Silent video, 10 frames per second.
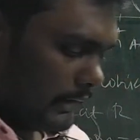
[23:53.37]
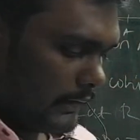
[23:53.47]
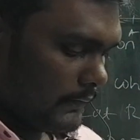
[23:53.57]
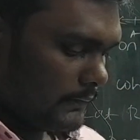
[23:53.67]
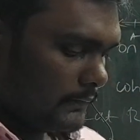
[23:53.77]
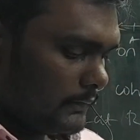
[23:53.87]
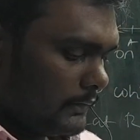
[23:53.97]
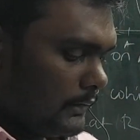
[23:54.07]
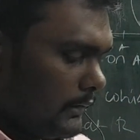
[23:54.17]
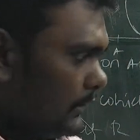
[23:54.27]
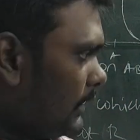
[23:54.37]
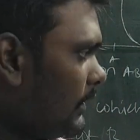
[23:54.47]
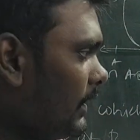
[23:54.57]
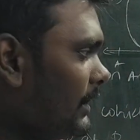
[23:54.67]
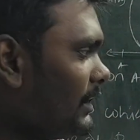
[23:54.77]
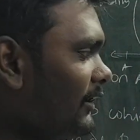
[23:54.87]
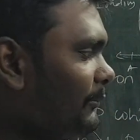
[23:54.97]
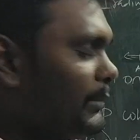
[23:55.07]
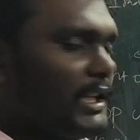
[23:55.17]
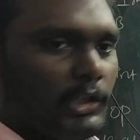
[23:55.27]
That is, then the length
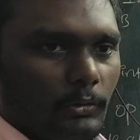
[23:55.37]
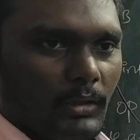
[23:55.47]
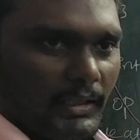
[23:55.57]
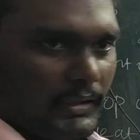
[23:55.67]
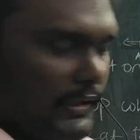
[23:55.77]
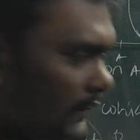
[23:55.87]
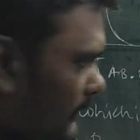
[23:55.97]
of PQ like